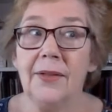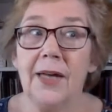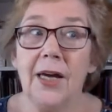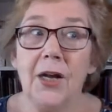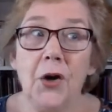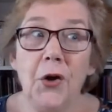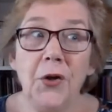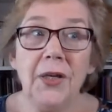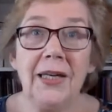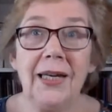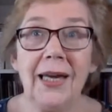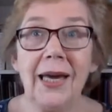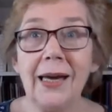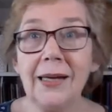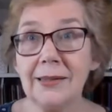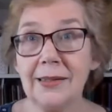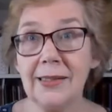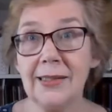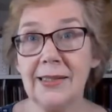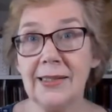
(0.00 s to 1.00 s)
They don't
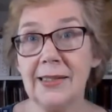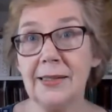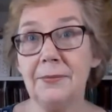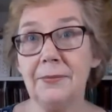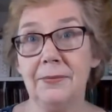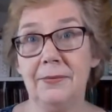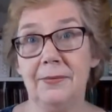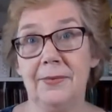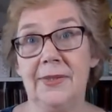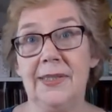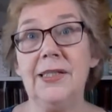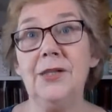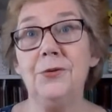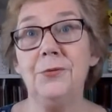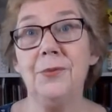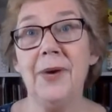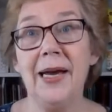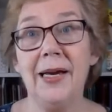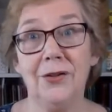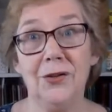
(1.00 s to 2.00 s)
get to sit,
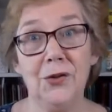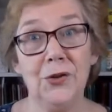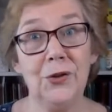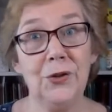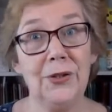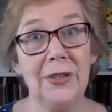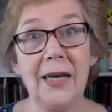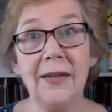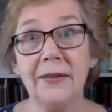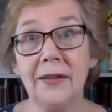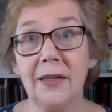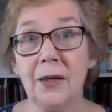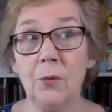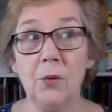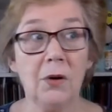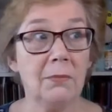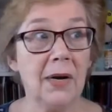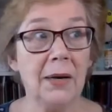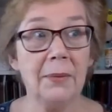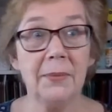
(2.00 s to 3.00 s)
sit around and do nothing
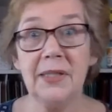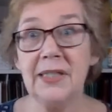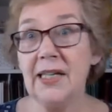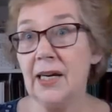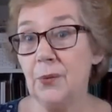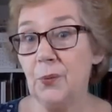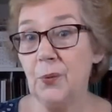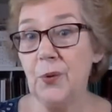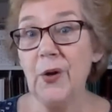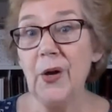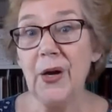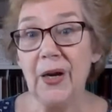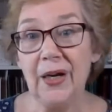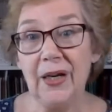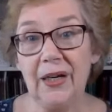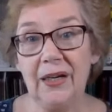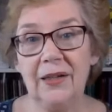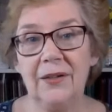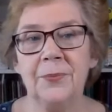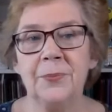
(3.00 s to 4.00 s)
while mum and dad
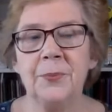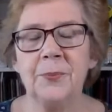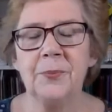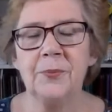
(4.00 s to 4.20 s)
work.